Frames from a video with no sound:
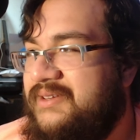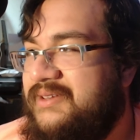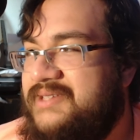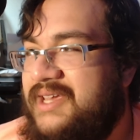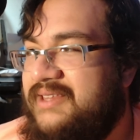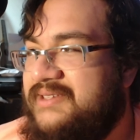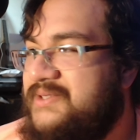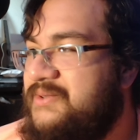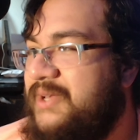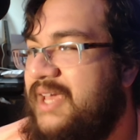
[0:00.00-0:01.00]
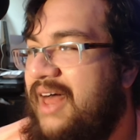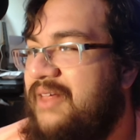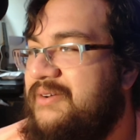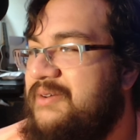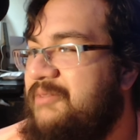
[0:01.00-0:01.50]
take this to a
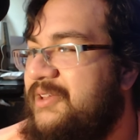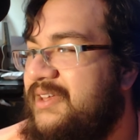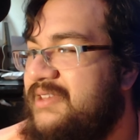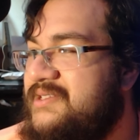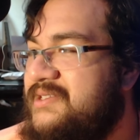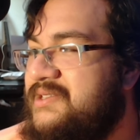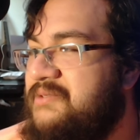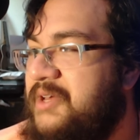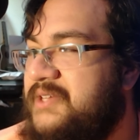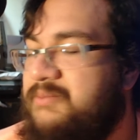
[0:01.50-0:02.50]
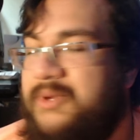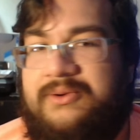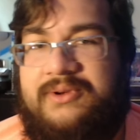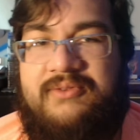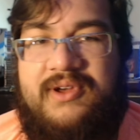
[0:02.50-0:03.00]
gallery and be like, this is the best
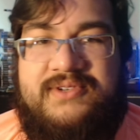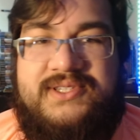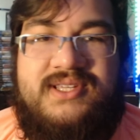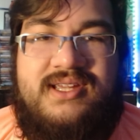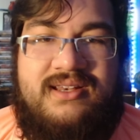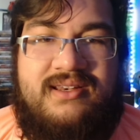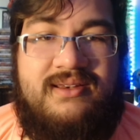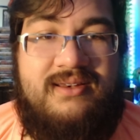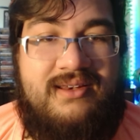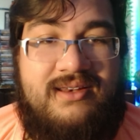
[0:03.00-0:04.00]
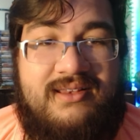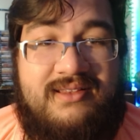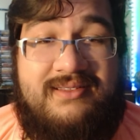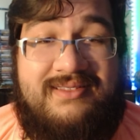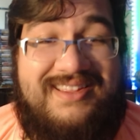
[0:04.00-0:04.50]
bone you've ever seen.
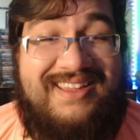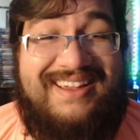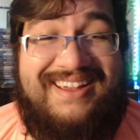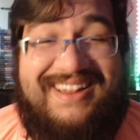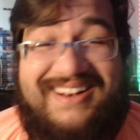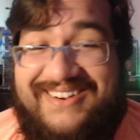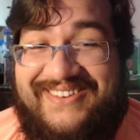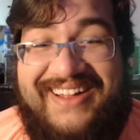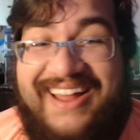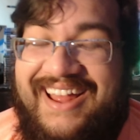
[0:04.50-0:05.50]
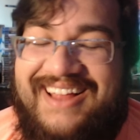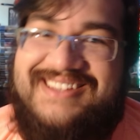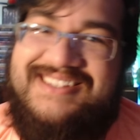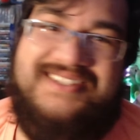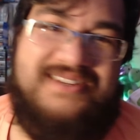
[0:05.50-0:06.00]
You know, this
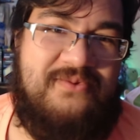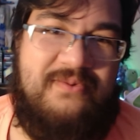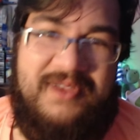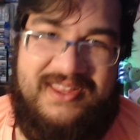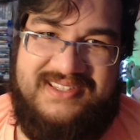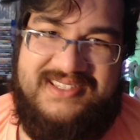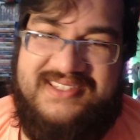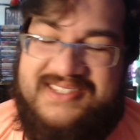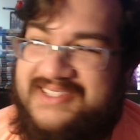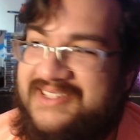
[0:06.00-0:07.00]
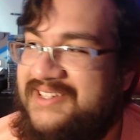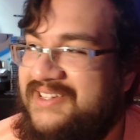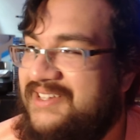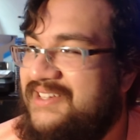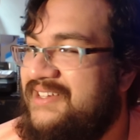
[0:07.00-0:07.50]
is just for me. This is to,
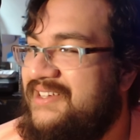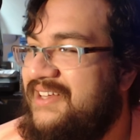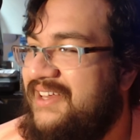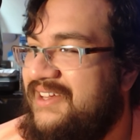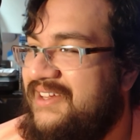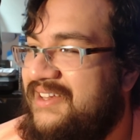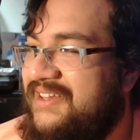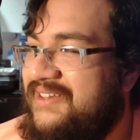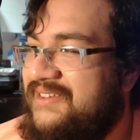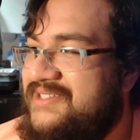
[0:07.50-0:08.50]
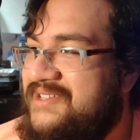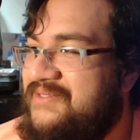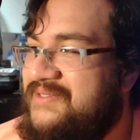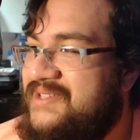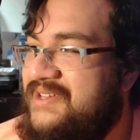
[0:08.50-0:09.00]
yeah,
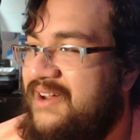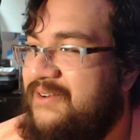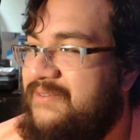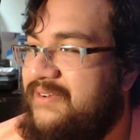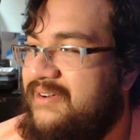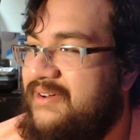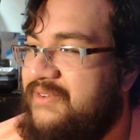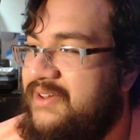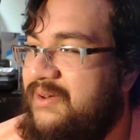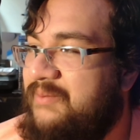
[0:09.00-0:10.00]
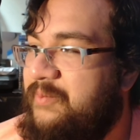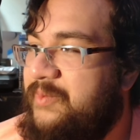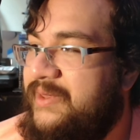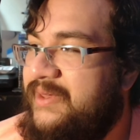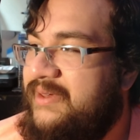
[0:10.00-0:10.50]
see how far I've come
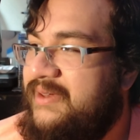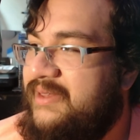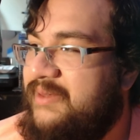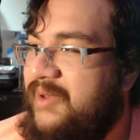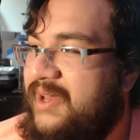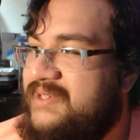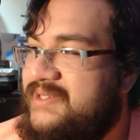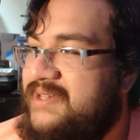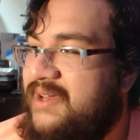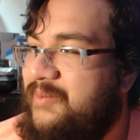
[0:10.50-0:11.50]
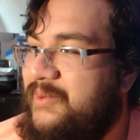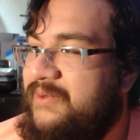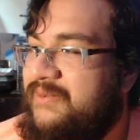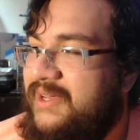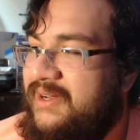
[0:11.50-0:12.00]
the past couple
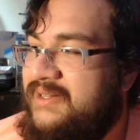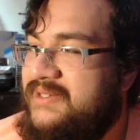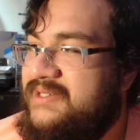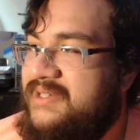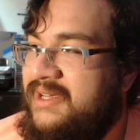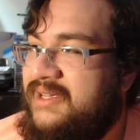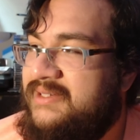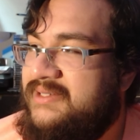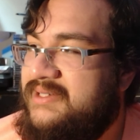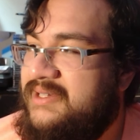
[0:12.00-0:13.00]
of years, and